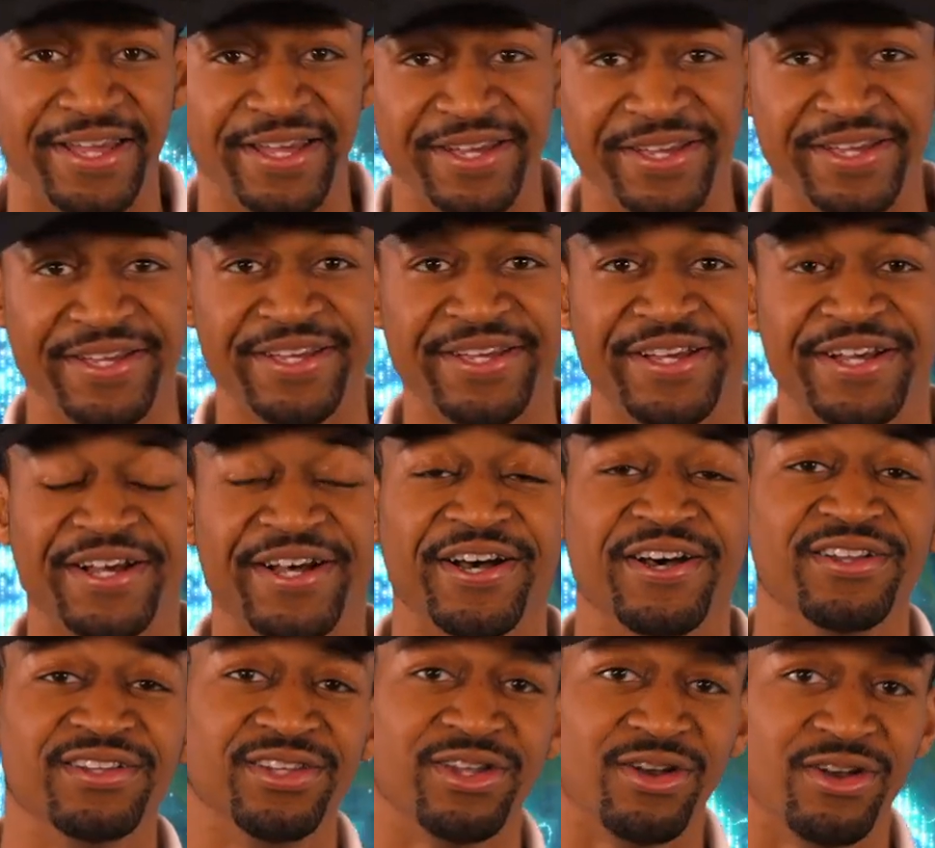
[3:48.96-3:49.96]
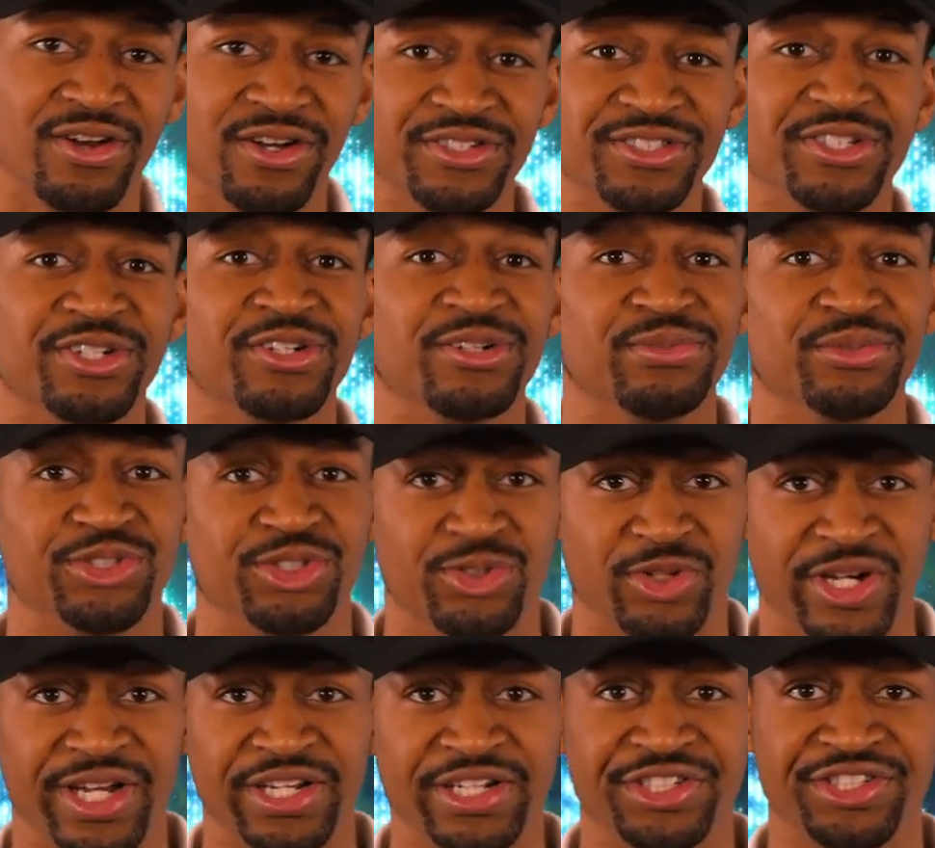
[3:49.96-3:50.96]
A, a long-term
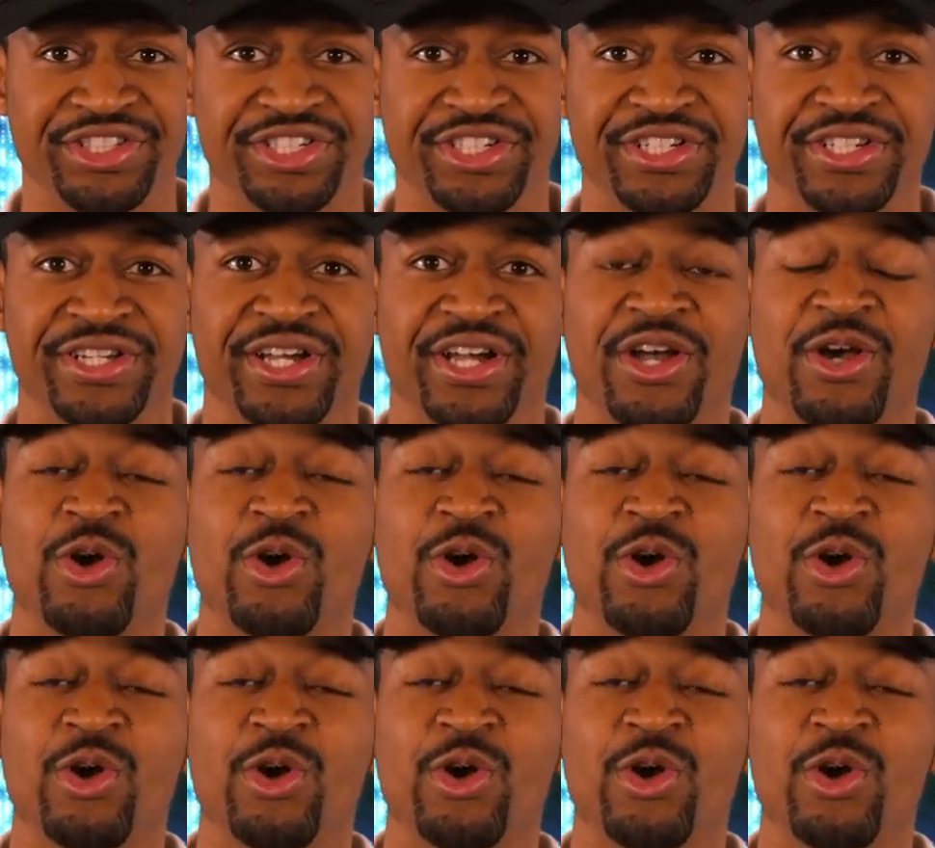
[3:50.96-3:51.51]
strategy,